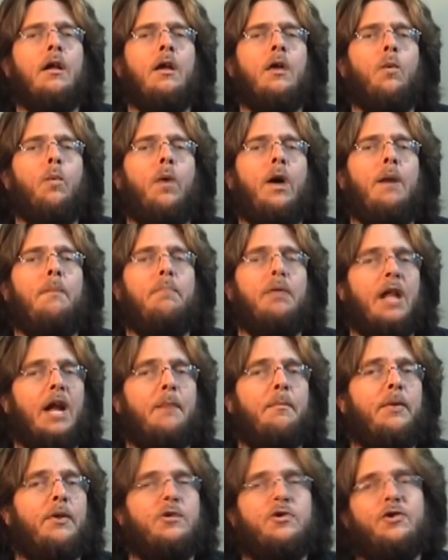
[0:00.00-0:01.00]
While
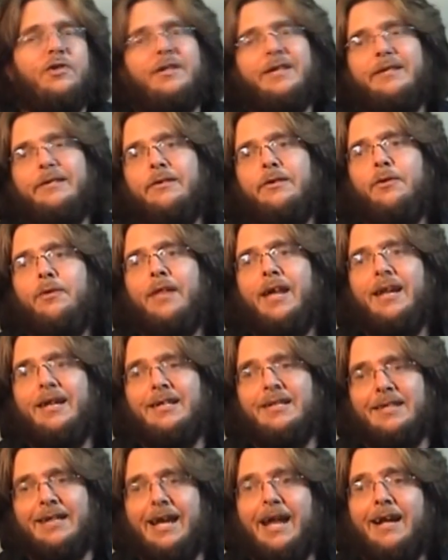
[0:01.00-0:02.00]
Blockbuster didn't do that
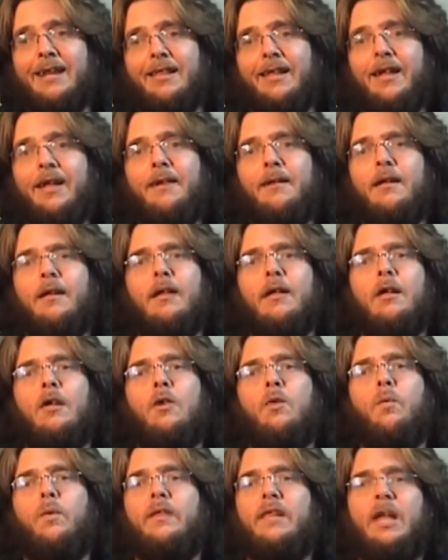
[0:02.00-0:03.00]
exactly,
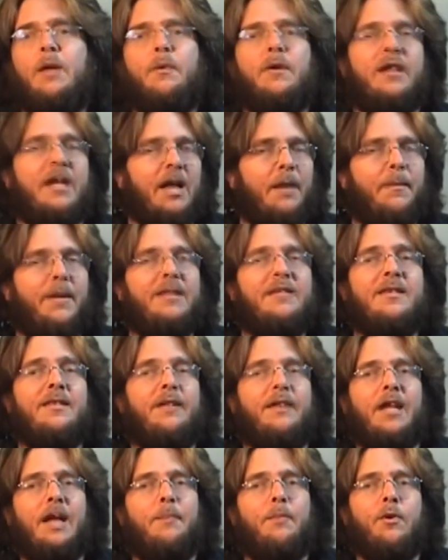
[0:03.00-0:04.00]
when they would come into the
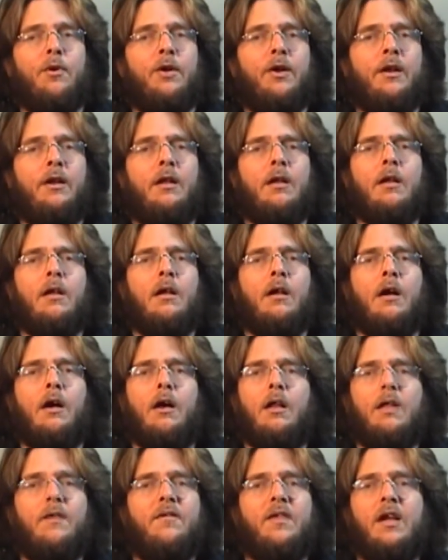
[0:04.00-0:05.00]
neighborhood,
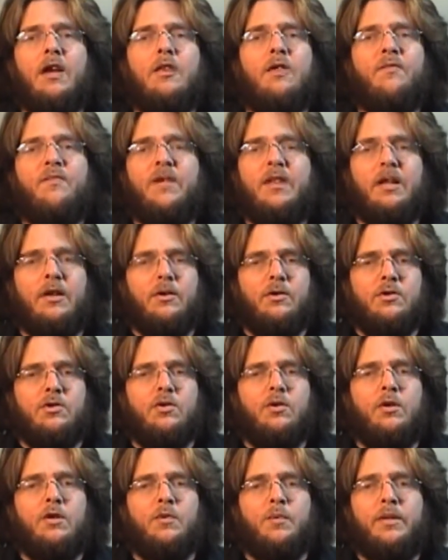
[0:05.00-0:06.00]
all of the other video
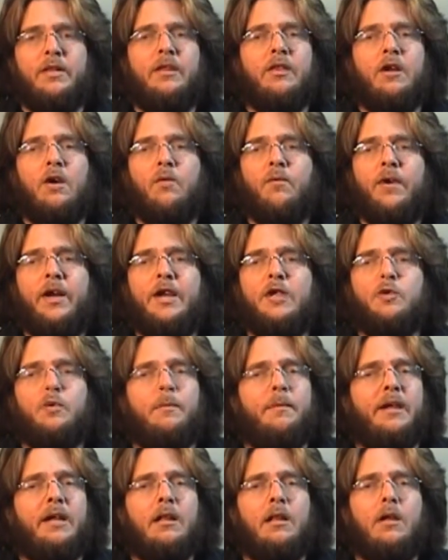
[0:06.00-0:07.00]
stores within their reach would
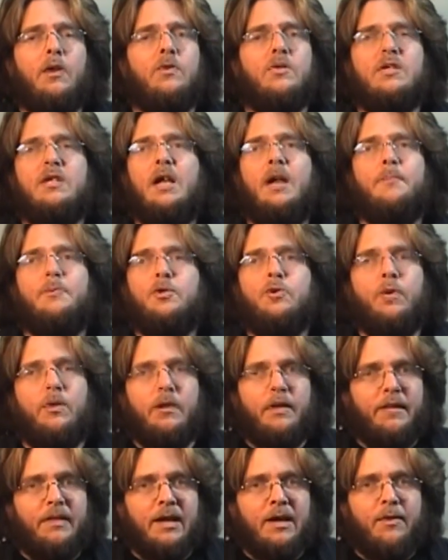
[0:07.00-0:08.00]
be closed up shortly
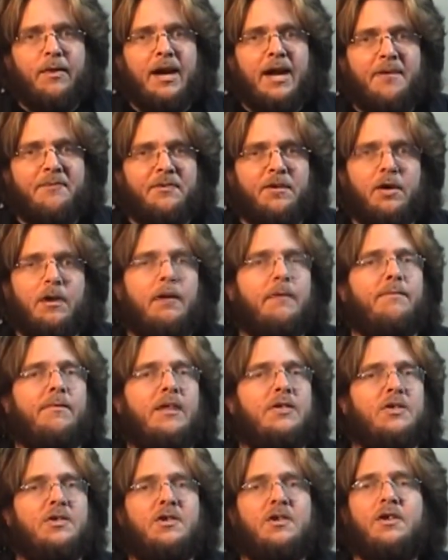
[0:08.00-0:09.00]
thereafter. They
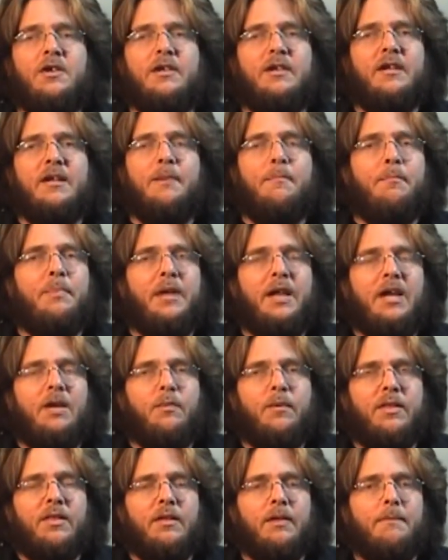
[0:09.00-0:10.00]
just couldn't compete
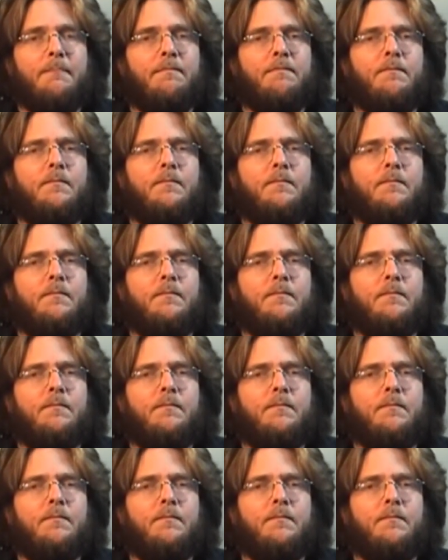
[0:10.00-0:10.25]
with them.